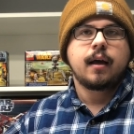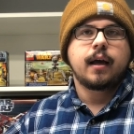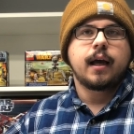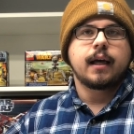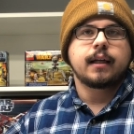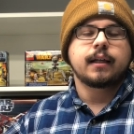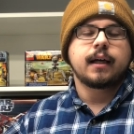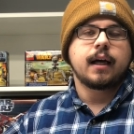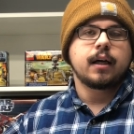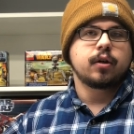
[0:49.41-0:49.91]

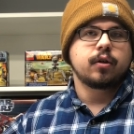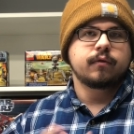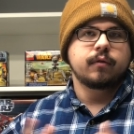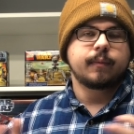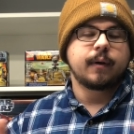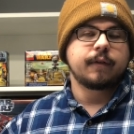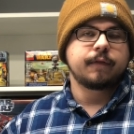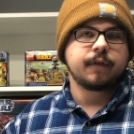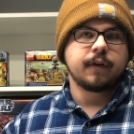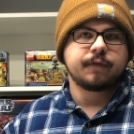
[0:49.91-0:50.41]
and I had over
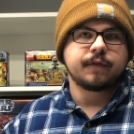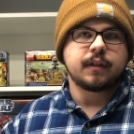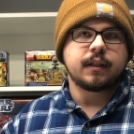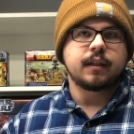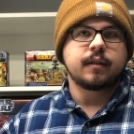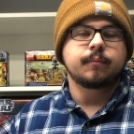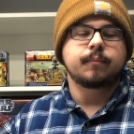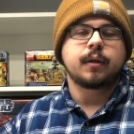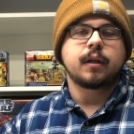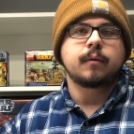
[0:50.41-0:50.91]
about
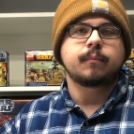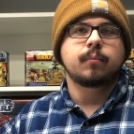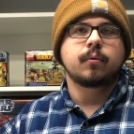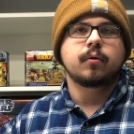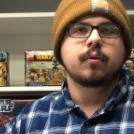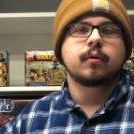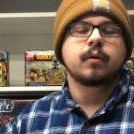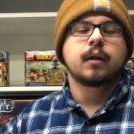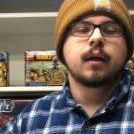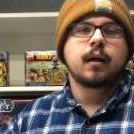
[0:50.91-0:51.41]
15
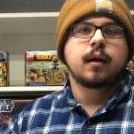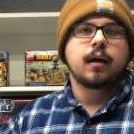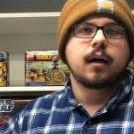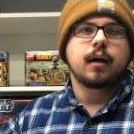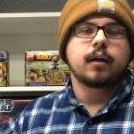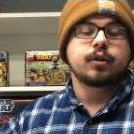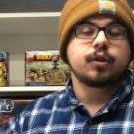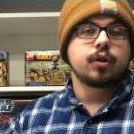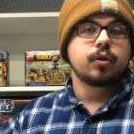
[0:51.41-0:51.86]
people uh,